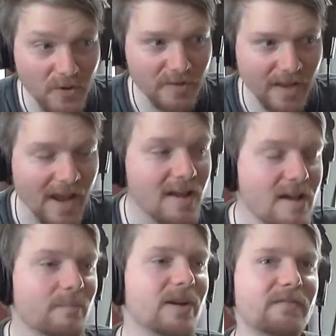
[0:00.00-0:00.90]
call it that.
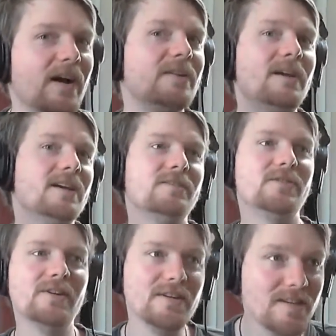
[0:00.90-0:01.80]
But if I
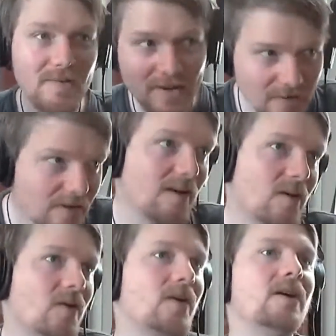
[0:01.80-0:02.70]
took it to a court of
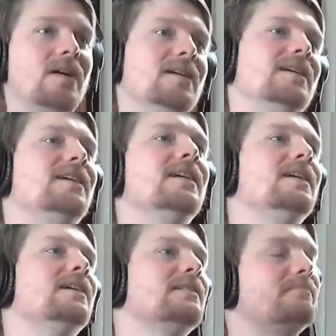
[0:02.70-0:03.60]
law,
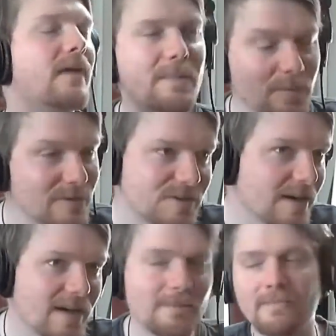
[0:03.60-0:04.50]
maybe it wouldn't
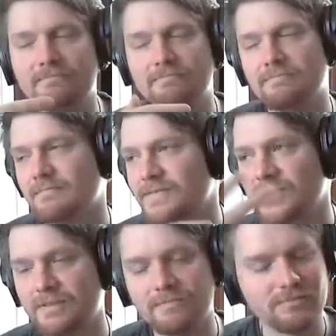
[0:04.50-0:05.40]
stand up.
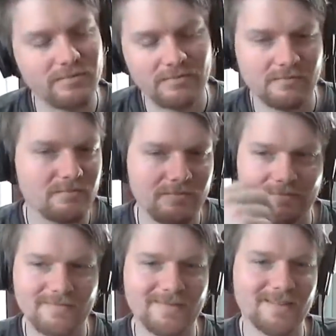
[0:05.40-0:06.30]
So
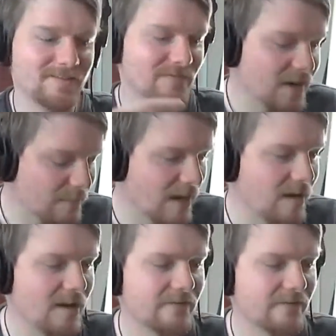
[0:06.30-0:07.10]
fuck my